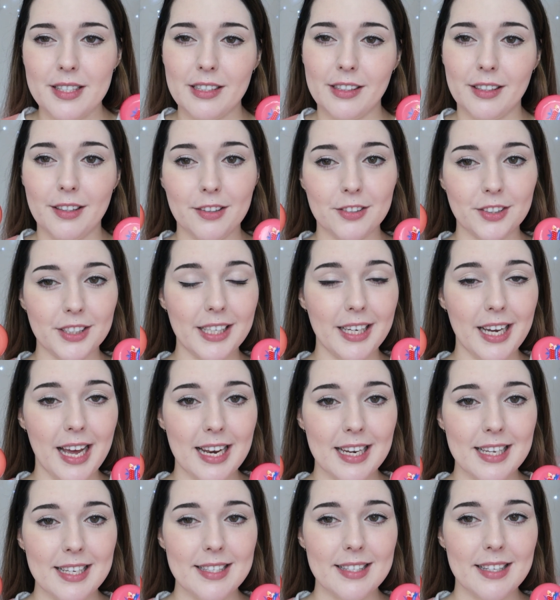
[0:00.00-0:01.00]
There are three
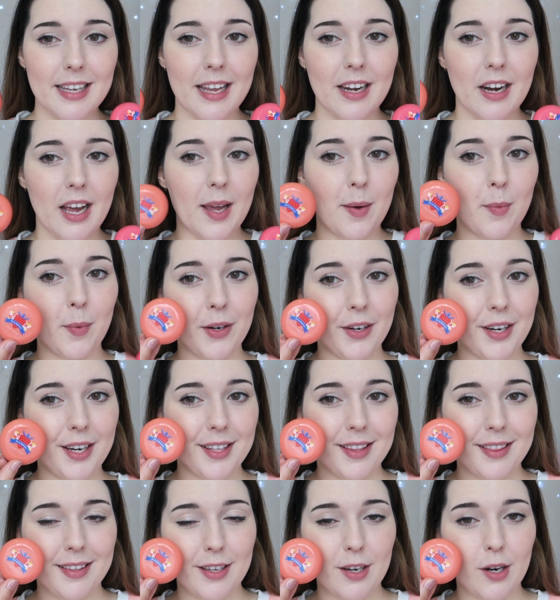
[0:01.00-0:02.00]
colours and I'm
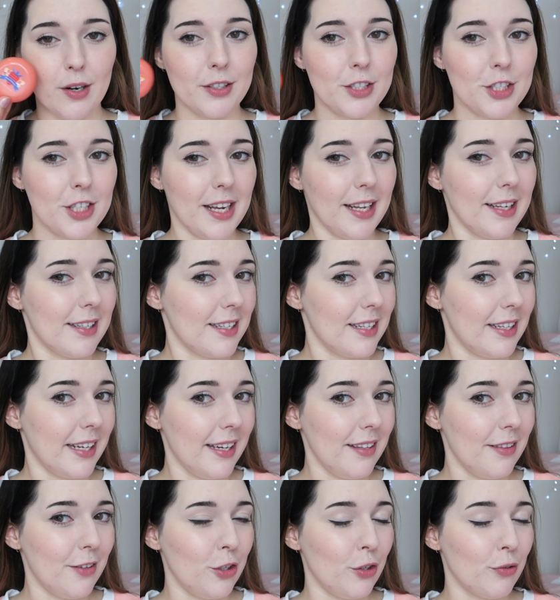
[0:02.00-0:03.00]
wearing the orange colour
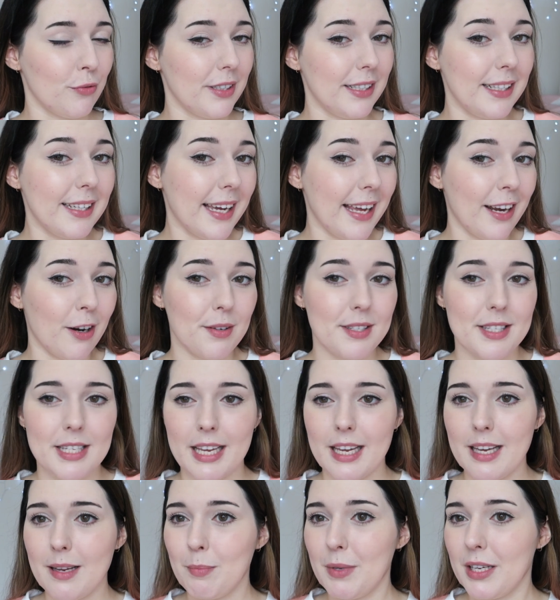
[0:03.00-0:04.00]
today, though you really cannot
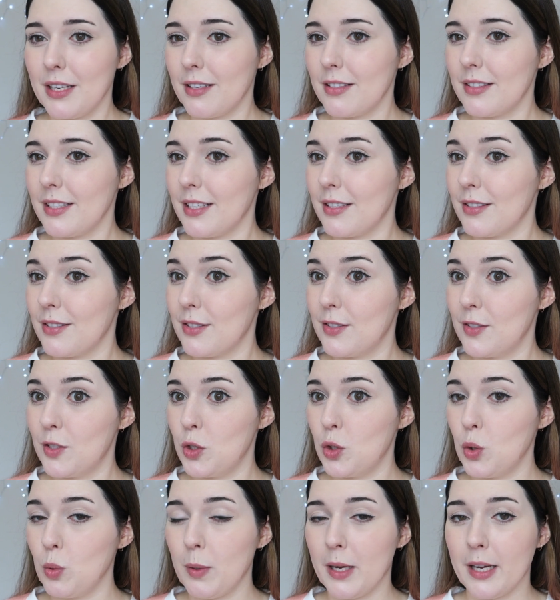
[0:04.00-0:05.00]
see it because it is
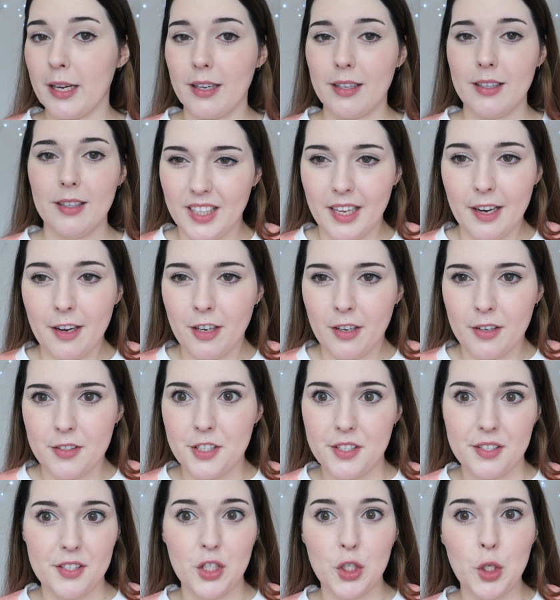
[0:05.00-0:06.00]
super, I don't know,
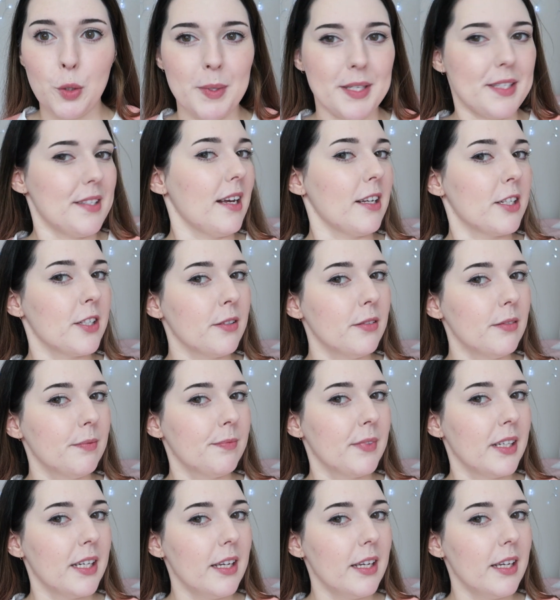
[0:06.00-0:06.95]
it's just super subtle.